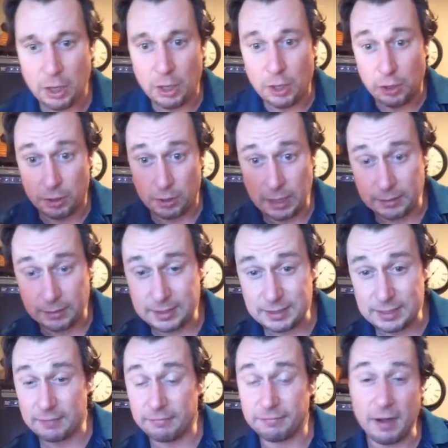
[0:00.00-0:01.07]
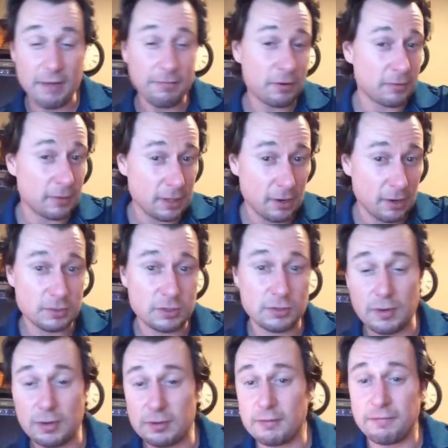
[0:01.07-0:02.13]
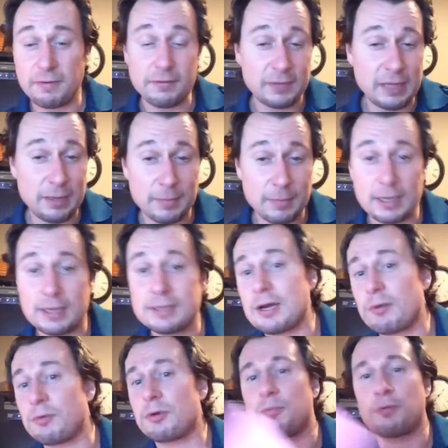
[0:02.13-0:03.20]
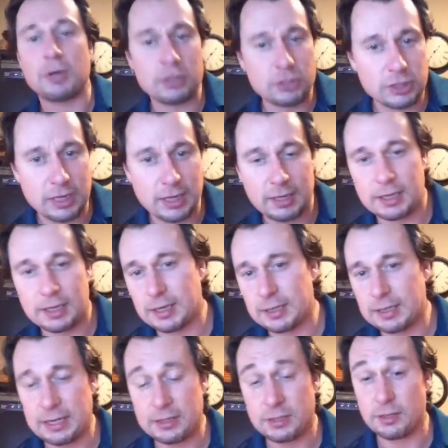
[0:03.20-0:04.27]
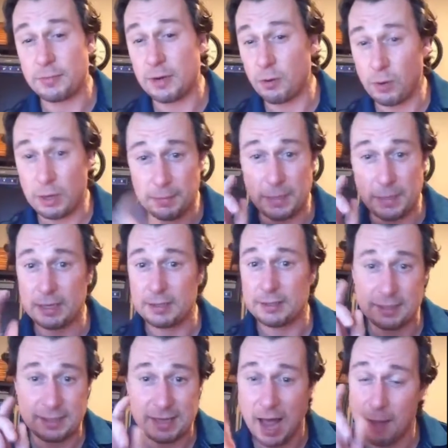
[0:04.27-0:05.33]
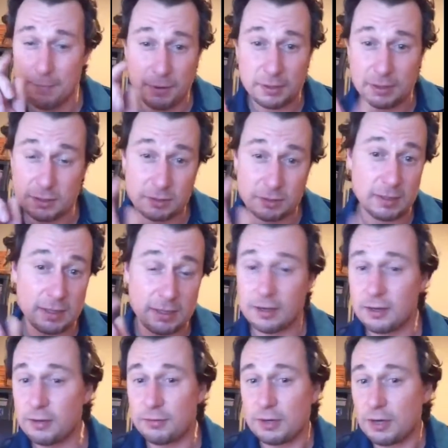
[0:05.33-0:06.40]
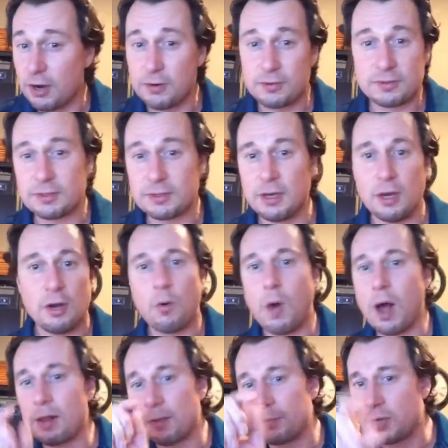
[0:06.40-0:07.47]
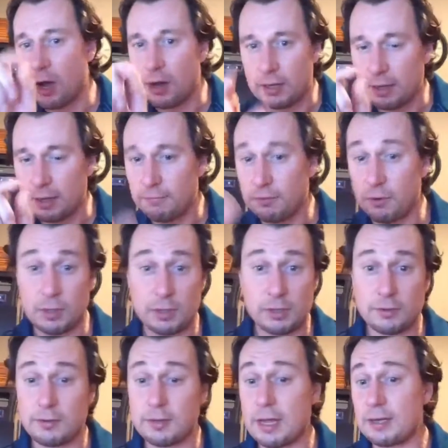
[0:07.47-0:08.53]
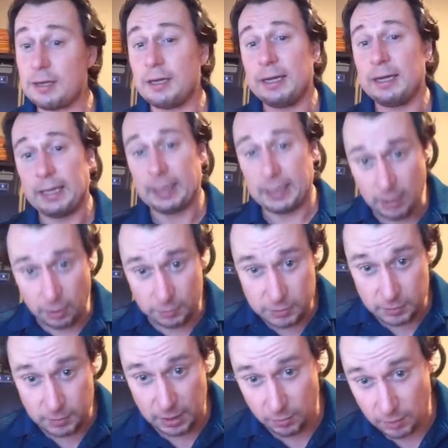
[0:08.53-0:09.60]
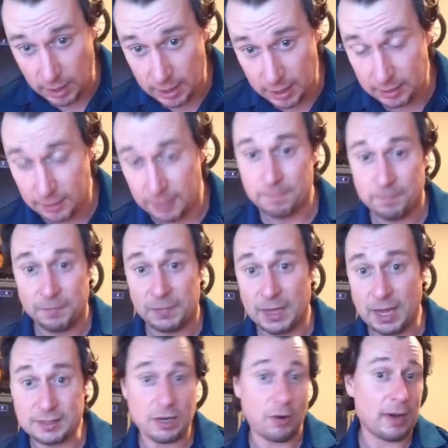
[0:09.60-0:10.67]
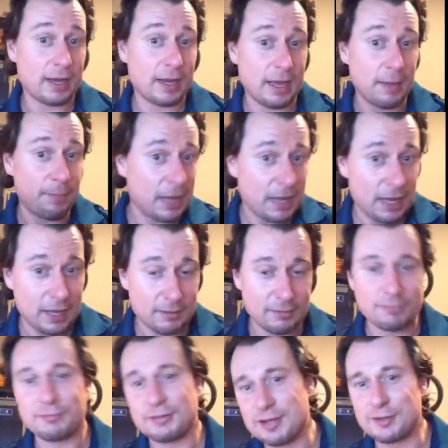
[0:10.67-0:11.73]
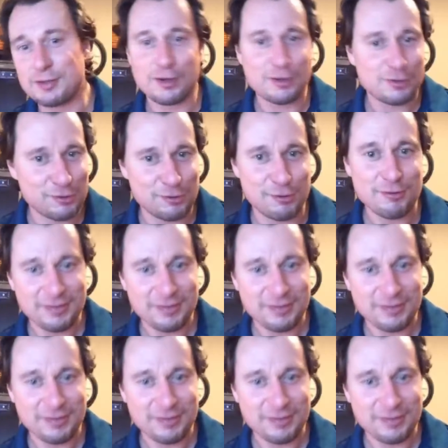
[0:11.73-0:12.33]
You're allowed to send 500 hearts throughout the 15 minutes. I would appreciate it. It takes you about 1 minute to tap on the screen 100 hearts while I'm talking, if you want to do that. It helps me rank. That's how I get paid. That's not true.